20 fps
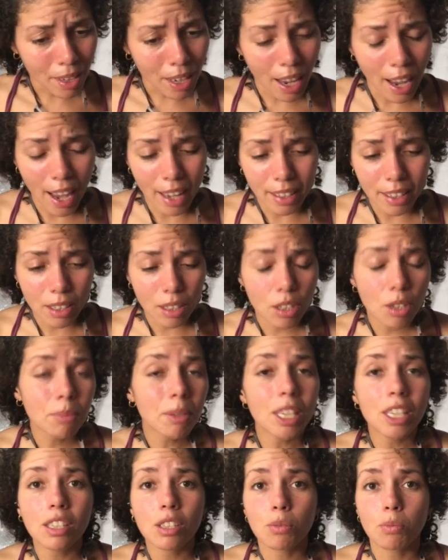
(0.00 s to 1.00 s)
and to
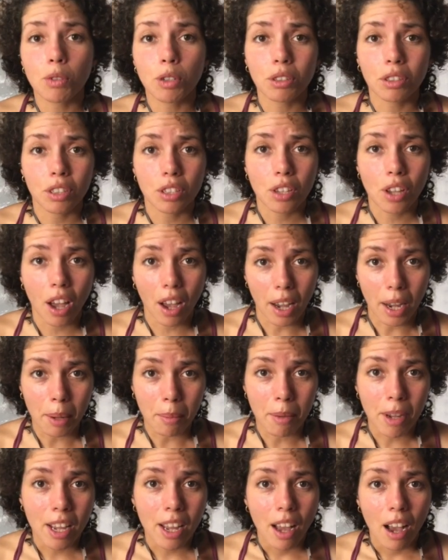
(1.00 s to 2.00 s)
me it's worth the
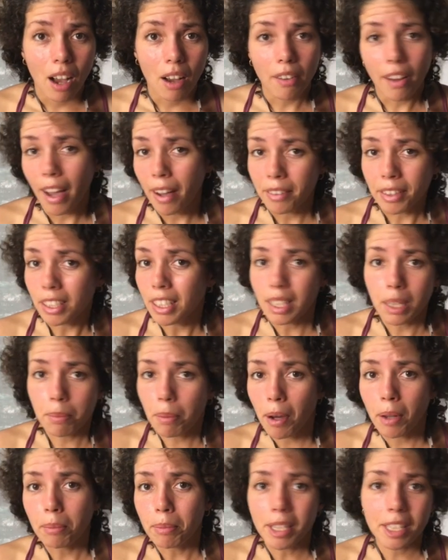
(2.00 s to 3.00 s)
time of having to keep
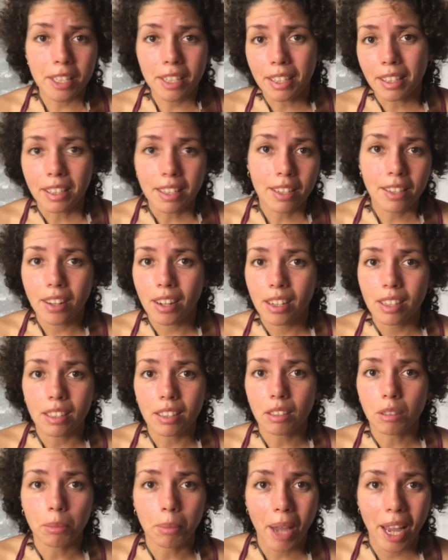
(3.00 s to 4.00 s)
on mixing these tiny
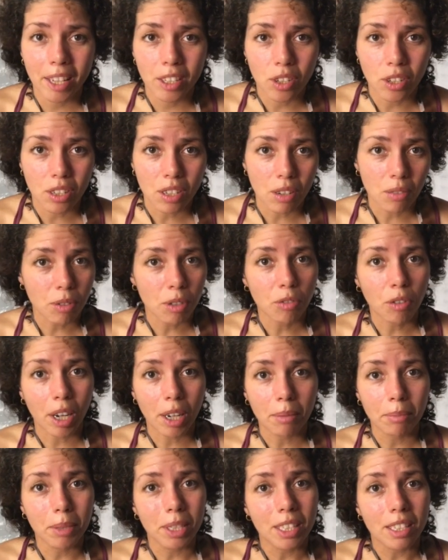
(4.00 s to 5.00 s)
little batches every
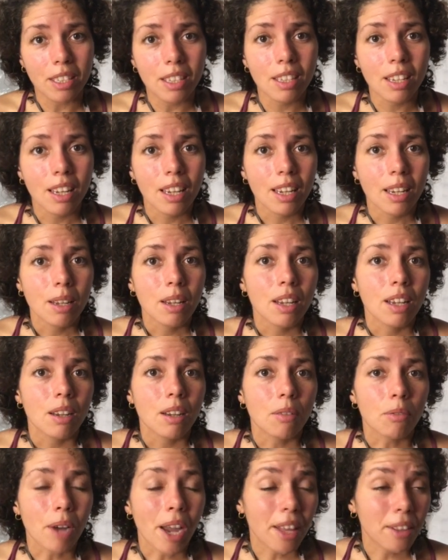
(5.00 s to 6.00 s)
5 minutes,
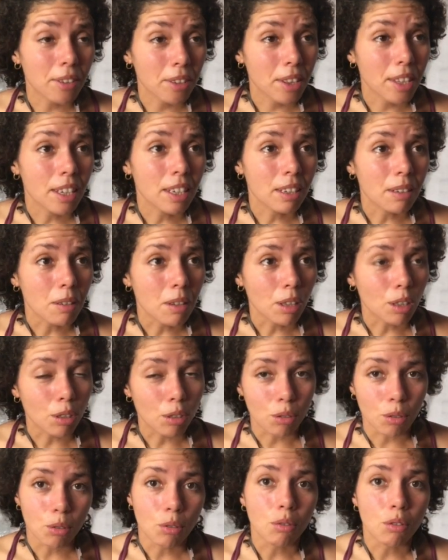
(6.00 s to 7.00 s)
rather than
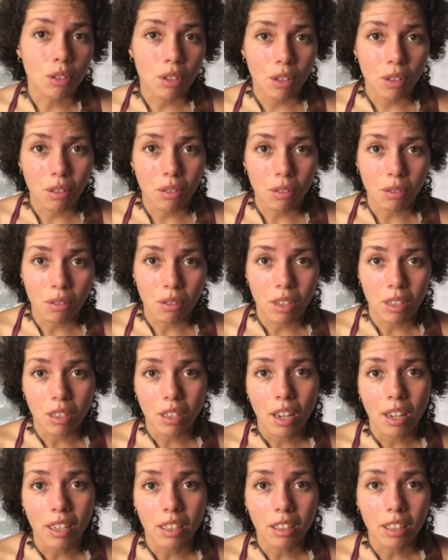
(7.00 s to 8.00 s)
lose those
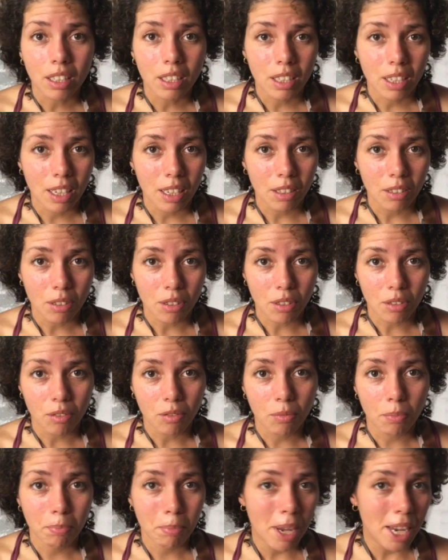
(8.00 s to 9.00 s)
entire containers
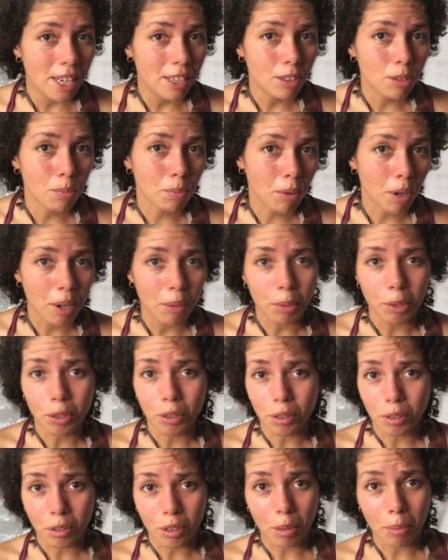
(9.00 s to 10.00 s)
of paint,
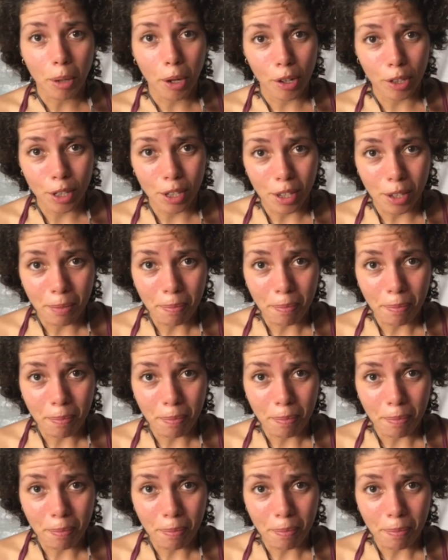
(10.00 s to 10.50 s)
primer, or epoxy.